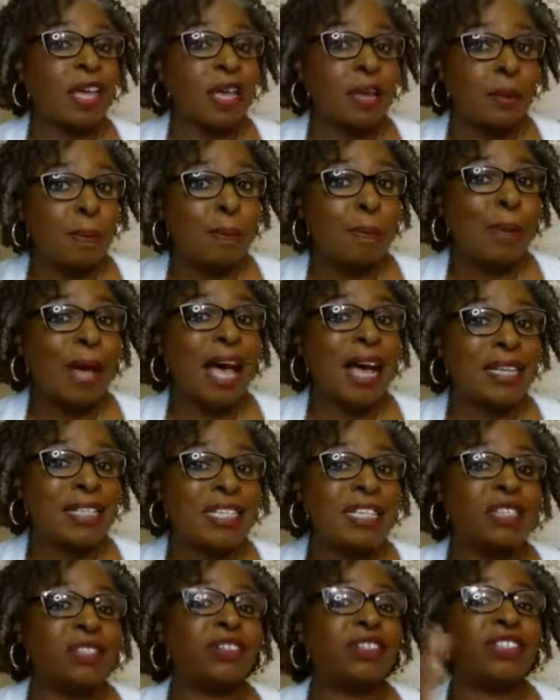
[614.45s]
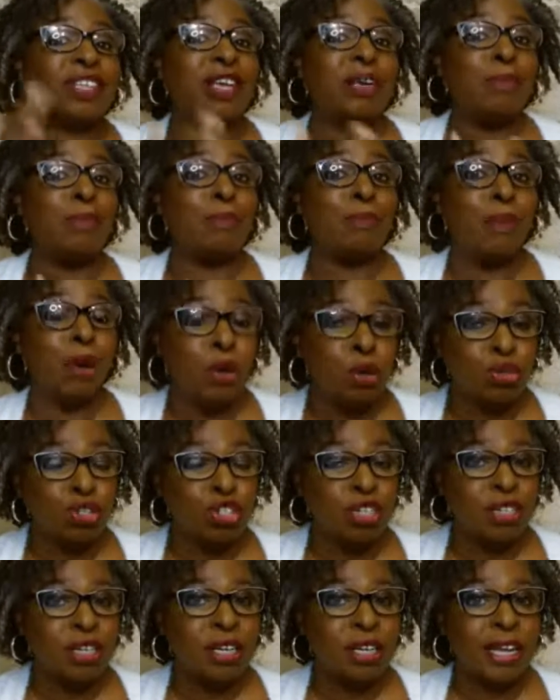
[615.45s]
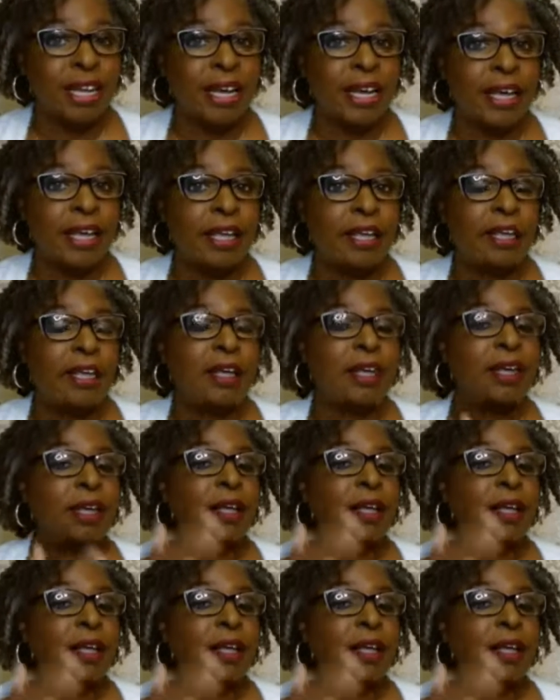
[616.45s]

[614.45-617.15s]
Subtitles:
impacted us emotionally